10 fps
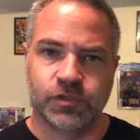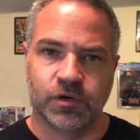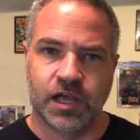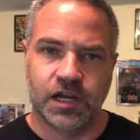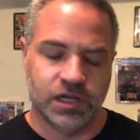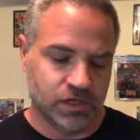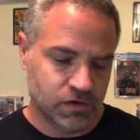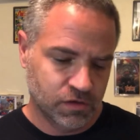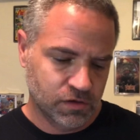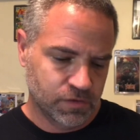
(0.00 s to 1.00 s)
were kind of neat.
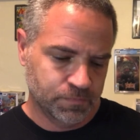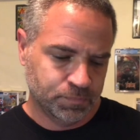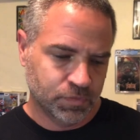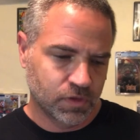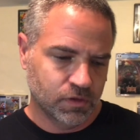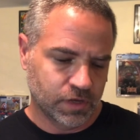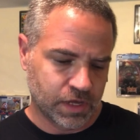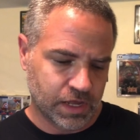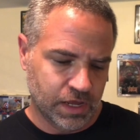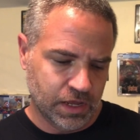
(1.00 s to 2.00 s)
I
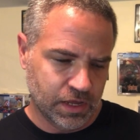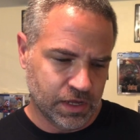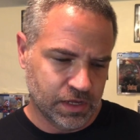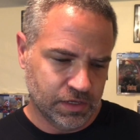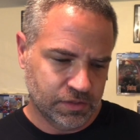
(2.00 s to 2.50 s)
got a